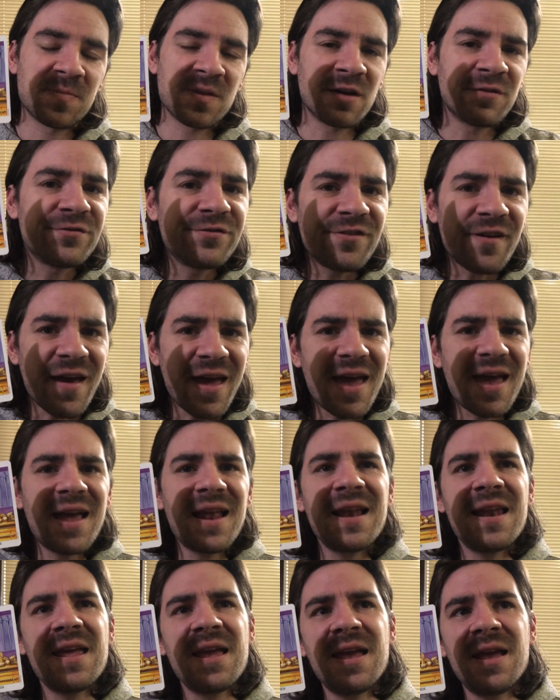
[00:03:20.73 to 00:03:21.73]

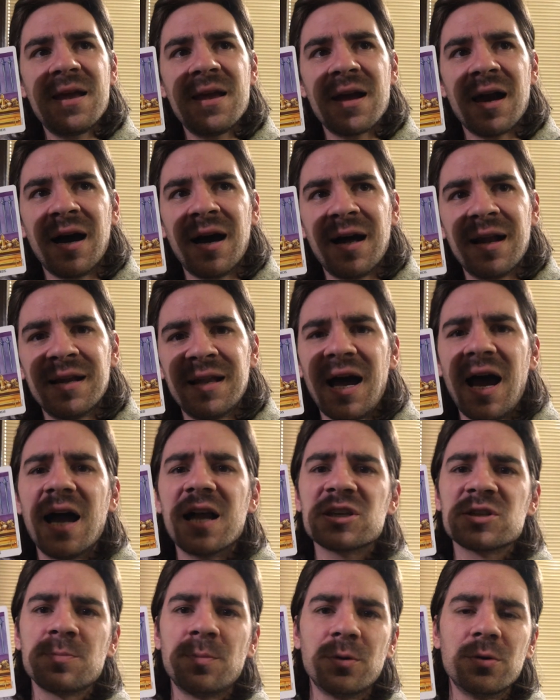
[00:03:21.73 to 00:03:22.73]
fairly
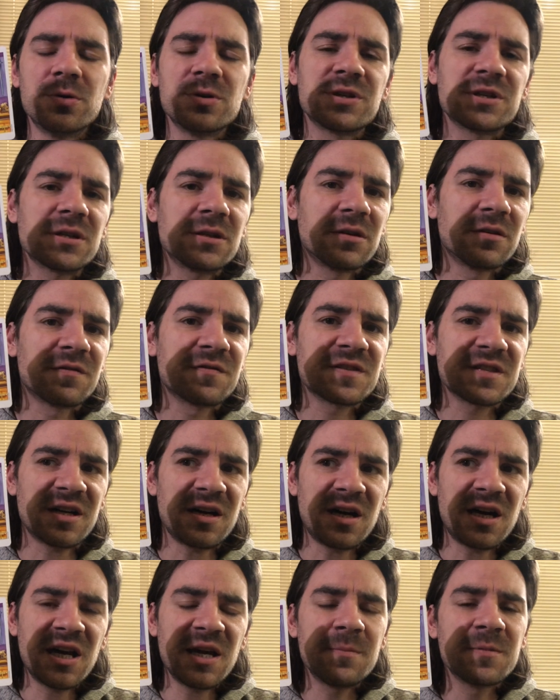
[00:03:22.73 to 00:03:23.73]
large portion of
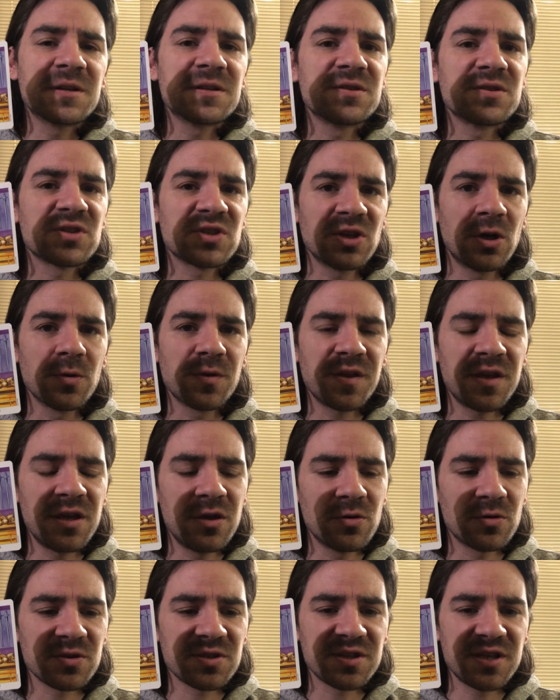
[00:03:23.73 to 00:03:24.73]
time consulting
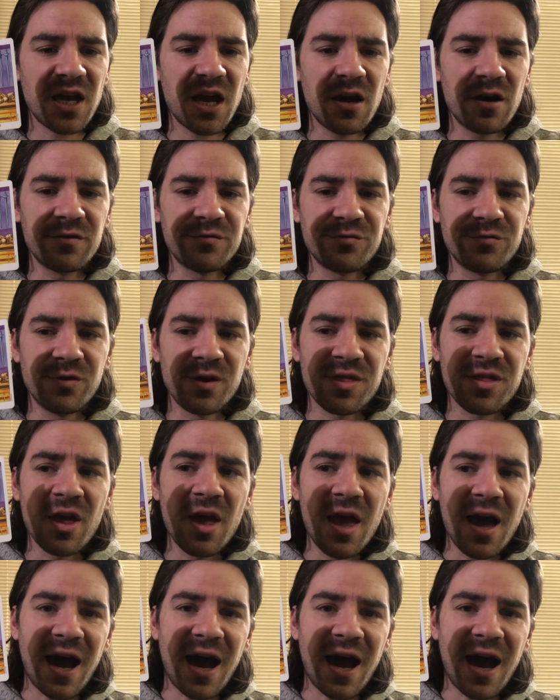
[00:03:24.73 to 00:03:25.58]
yourself with